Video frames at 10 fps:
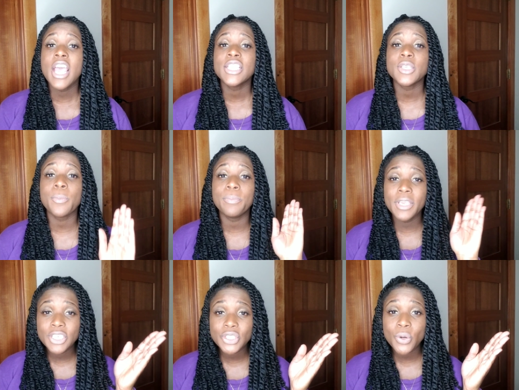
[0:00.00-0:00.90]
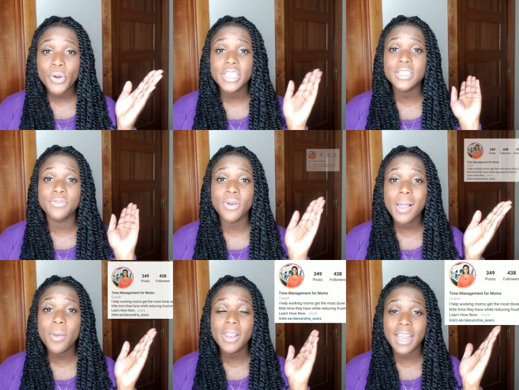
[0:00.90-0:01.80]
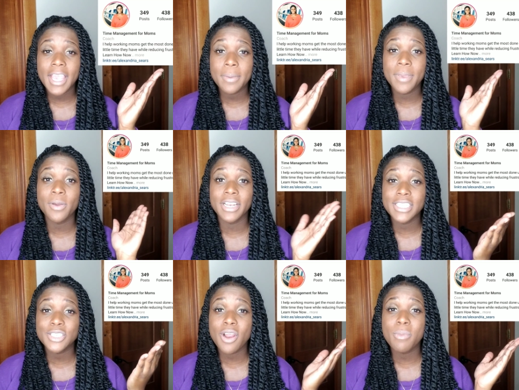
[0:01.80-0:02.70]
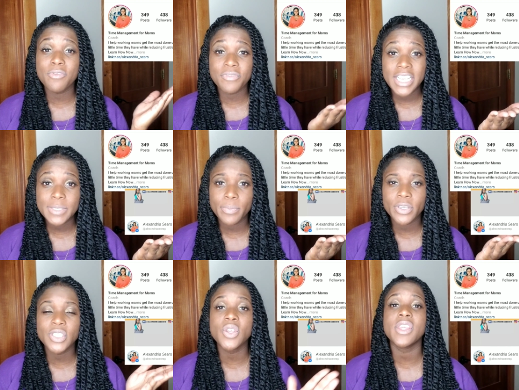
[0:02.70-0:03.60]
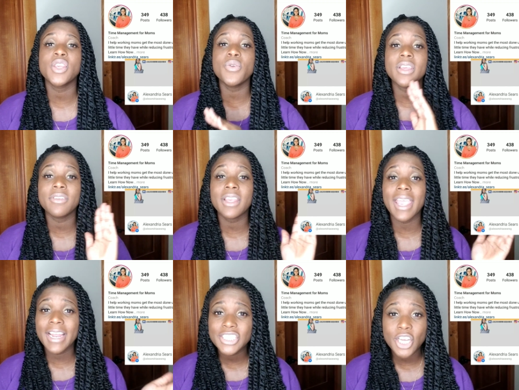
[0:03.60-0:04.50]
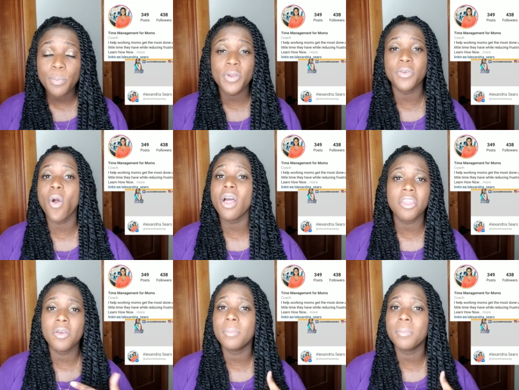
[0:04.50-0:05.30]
so be sure to follow and like me on Instagram and Facebook so that you can catch up with all of the